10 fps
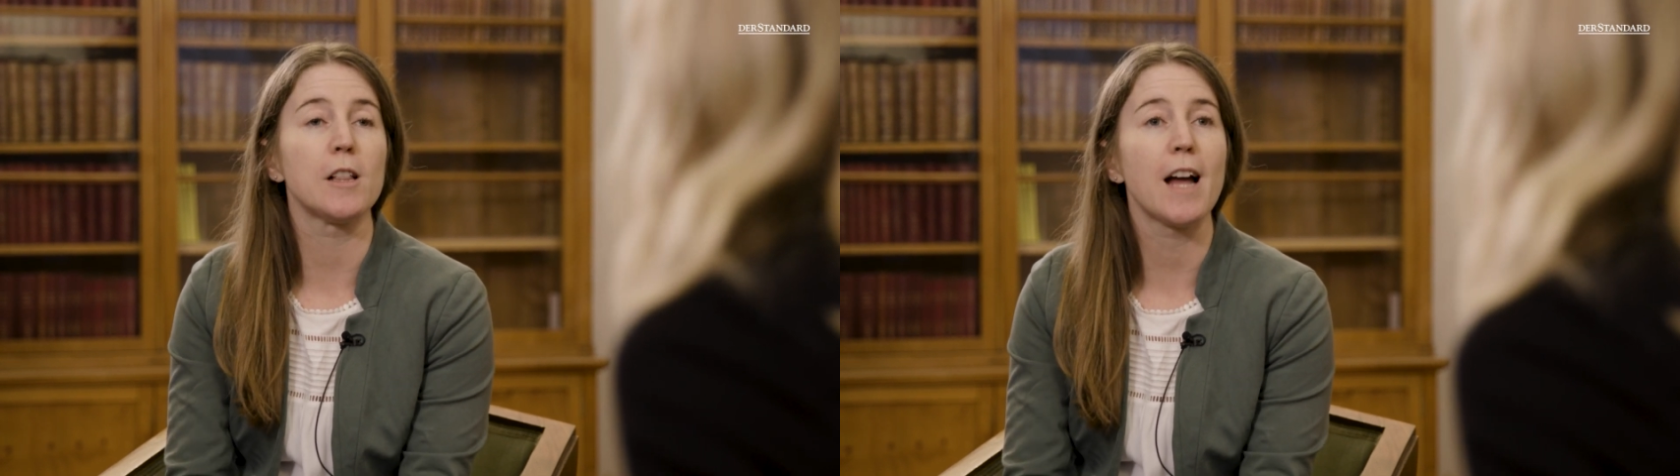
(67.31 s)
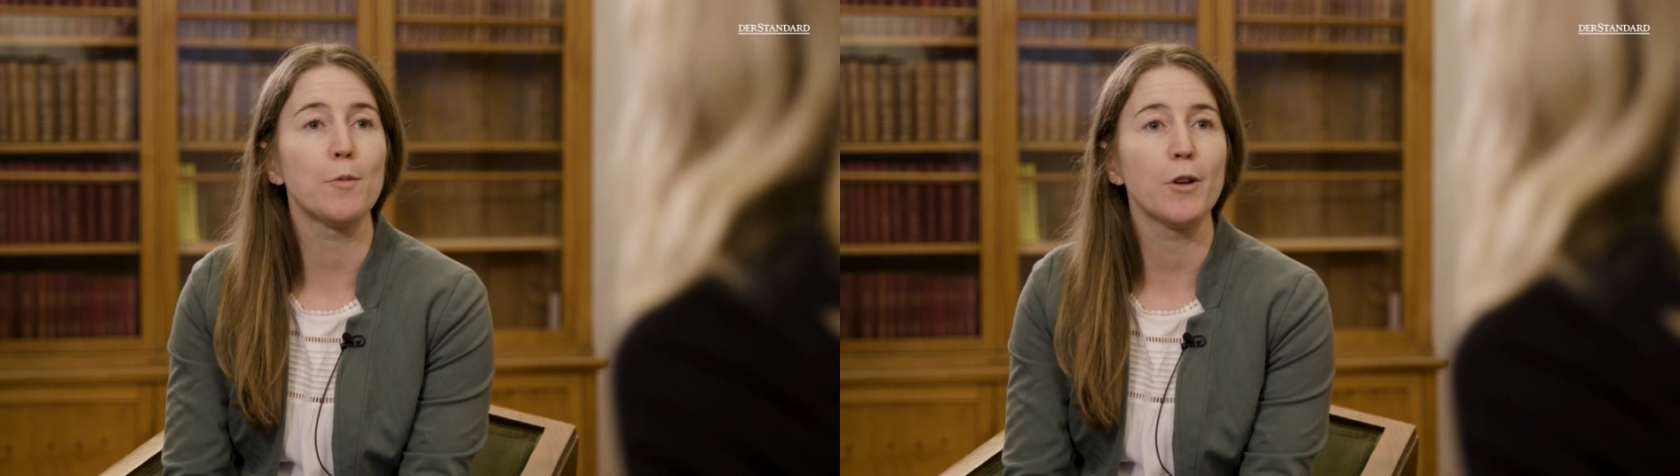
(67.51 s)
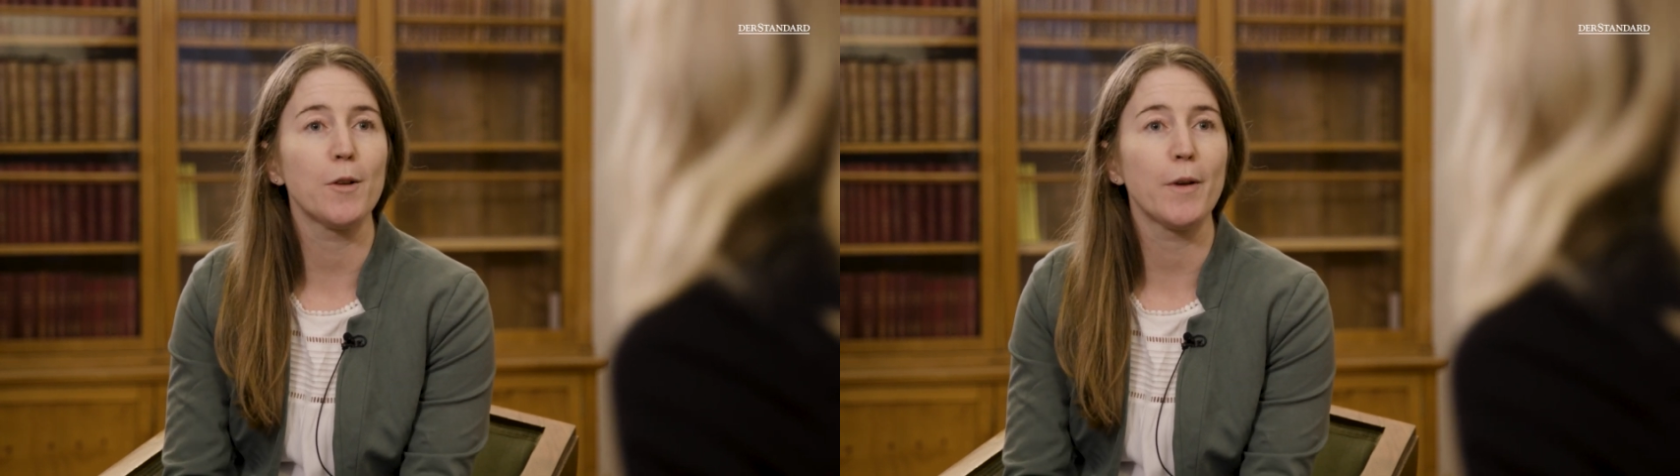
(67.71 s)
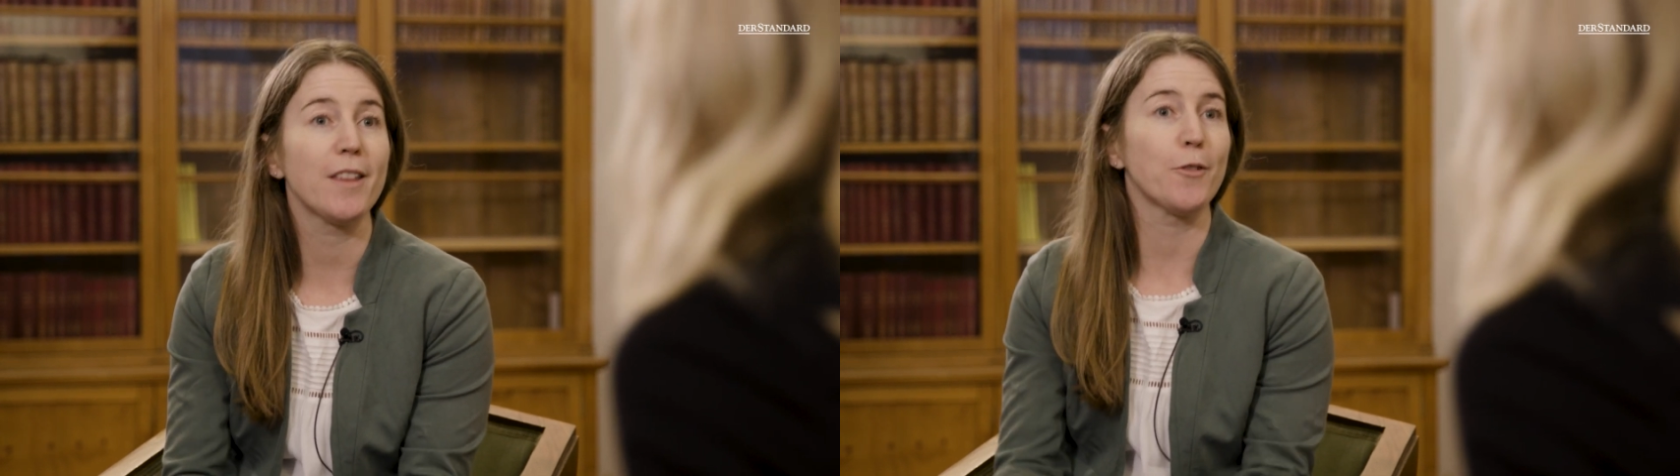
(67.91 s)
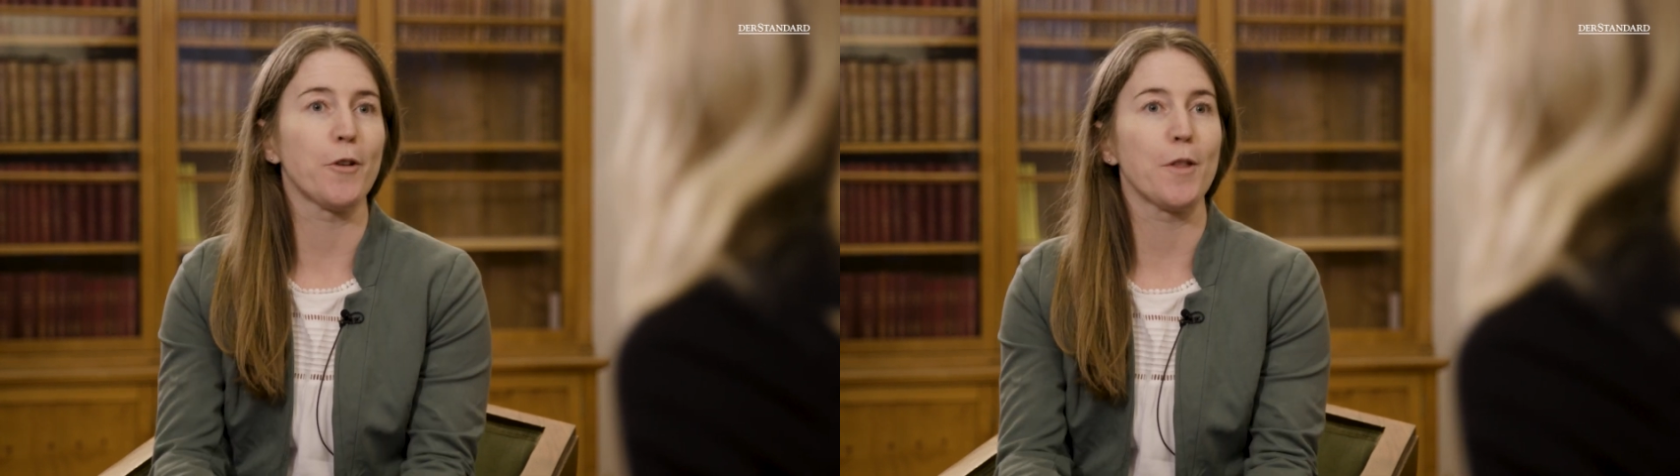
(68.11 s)
collaborate
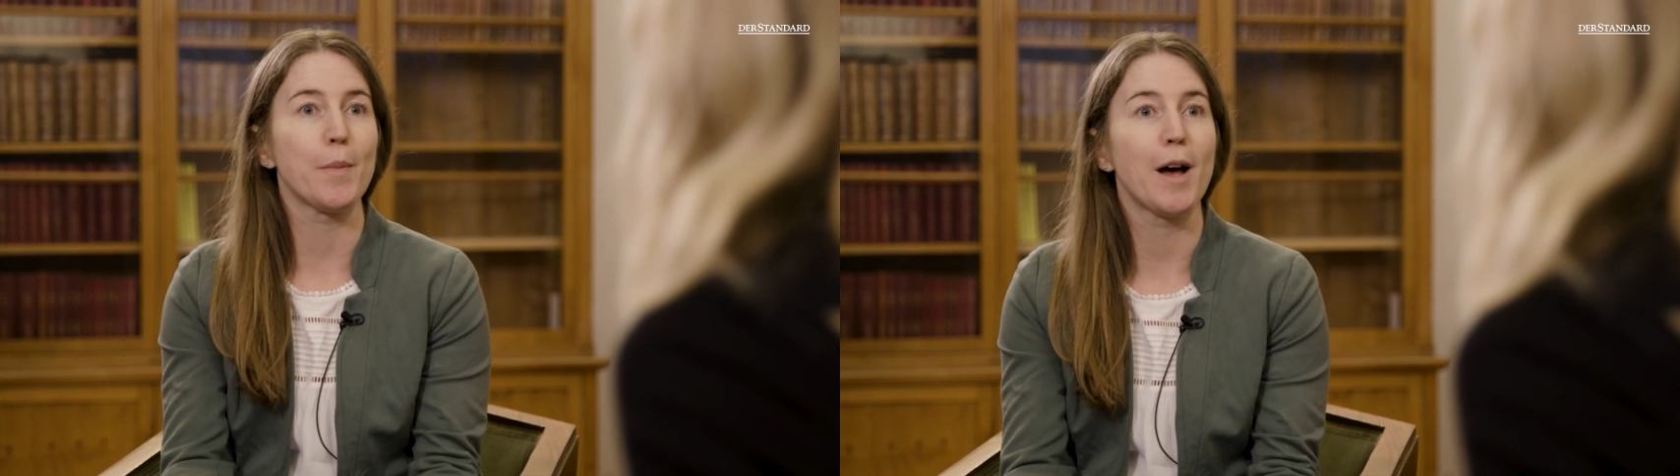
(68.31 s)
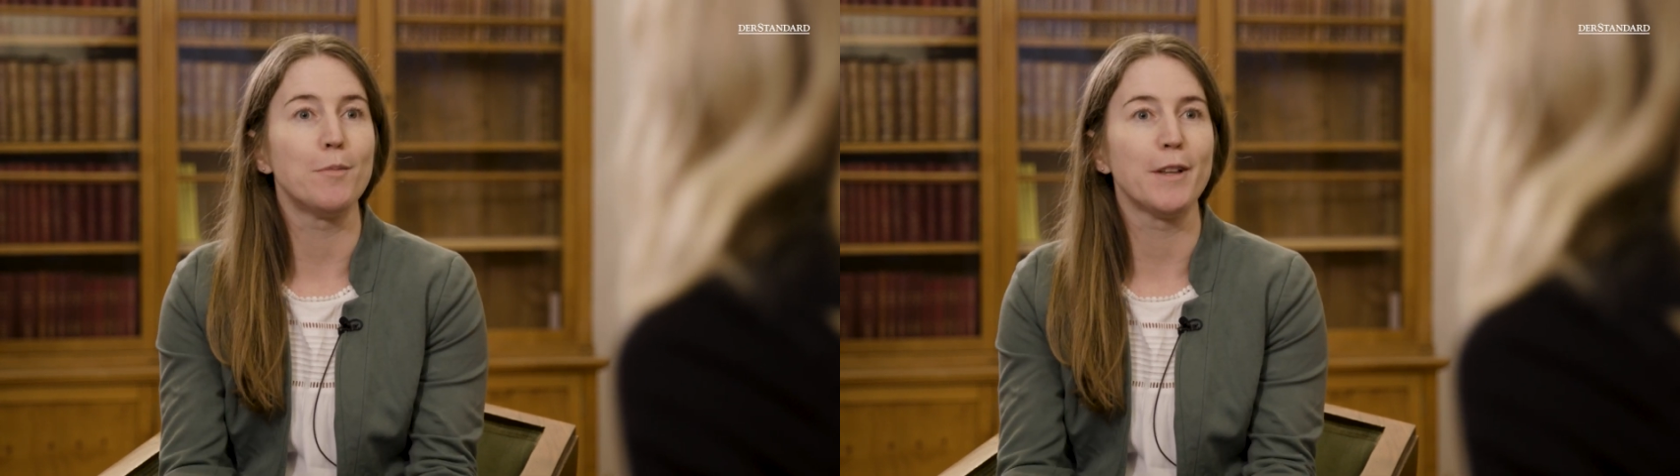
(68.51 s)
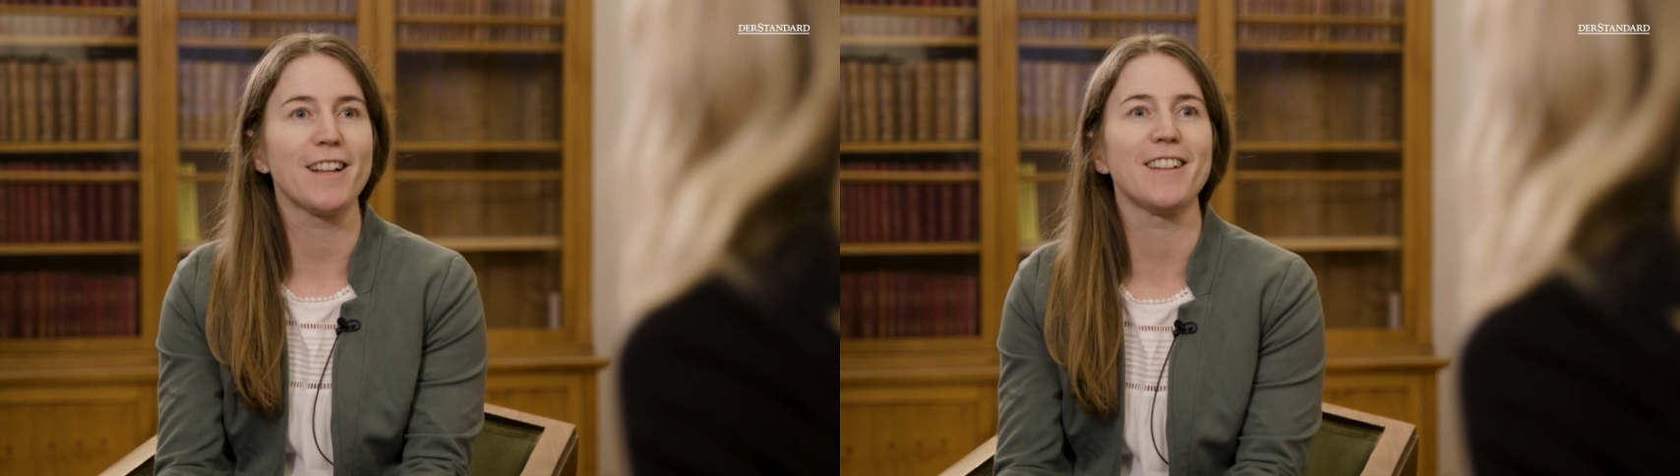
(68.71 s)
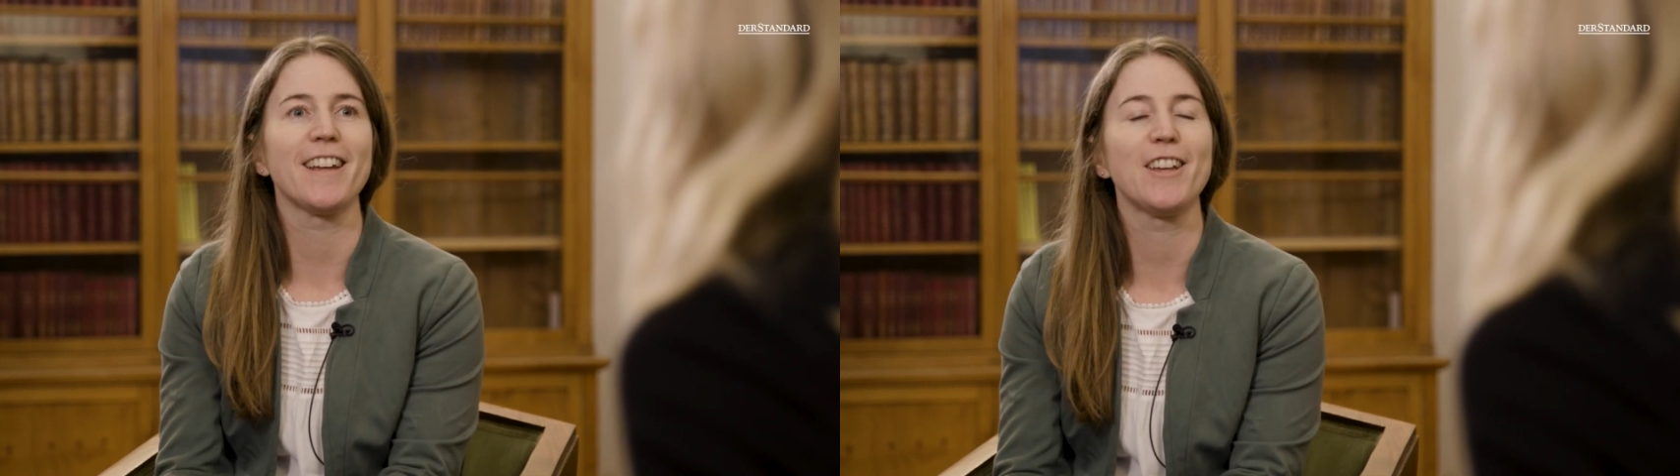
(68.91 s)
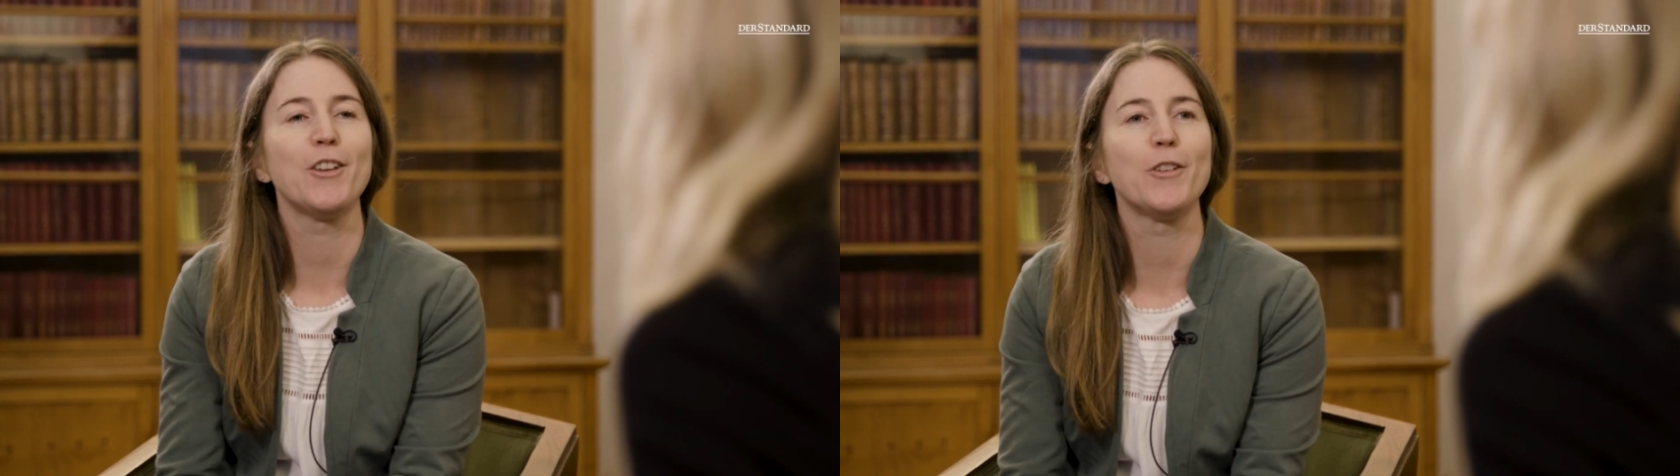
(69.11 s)
with or the public
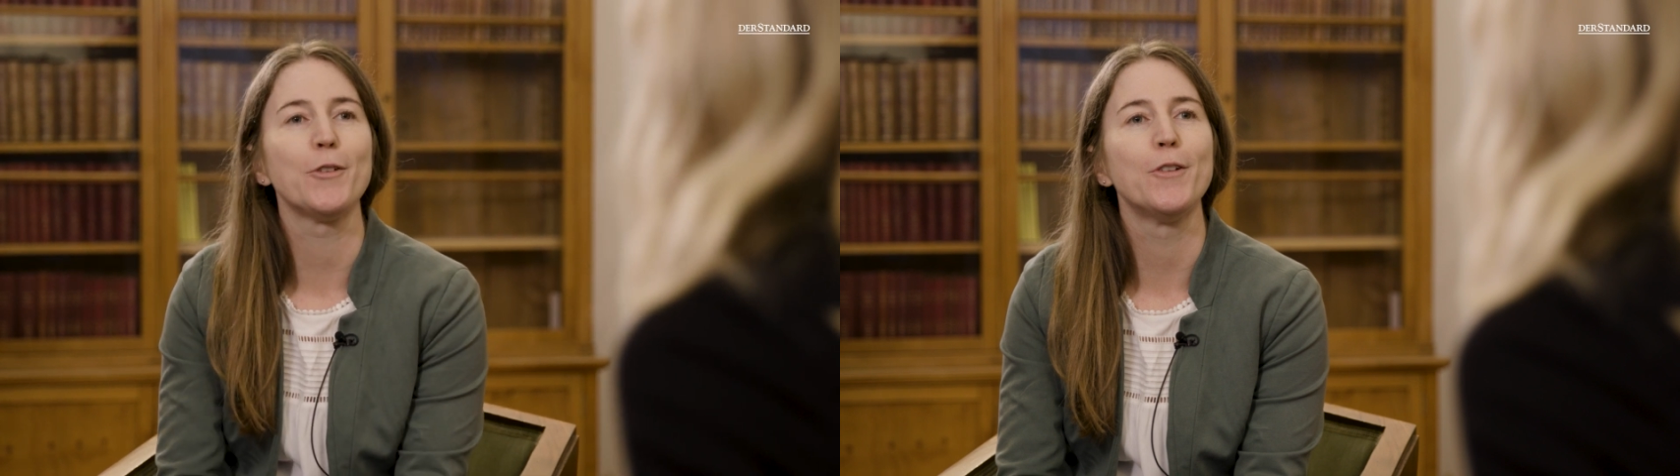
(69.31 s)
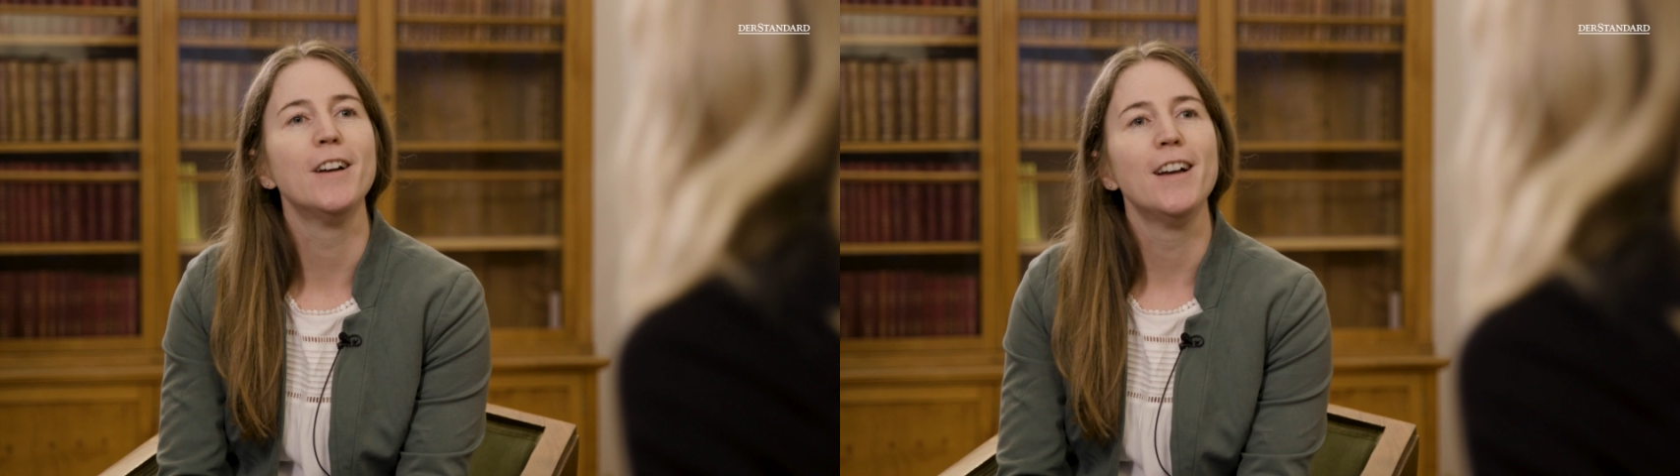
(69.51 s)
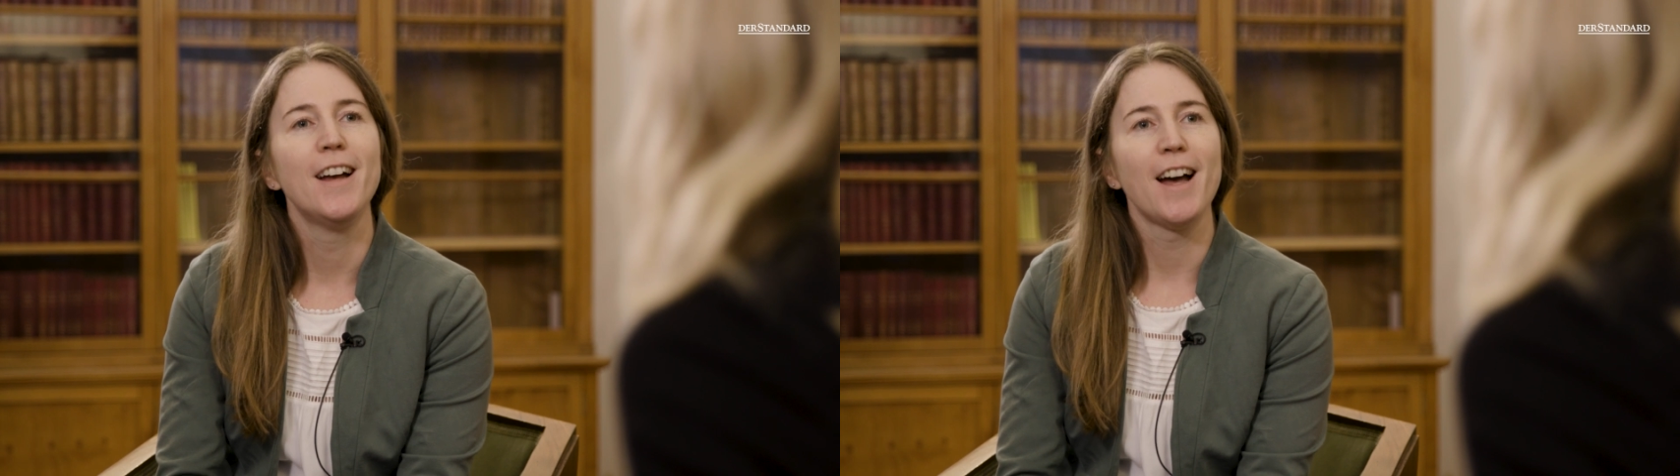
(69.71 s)
like you,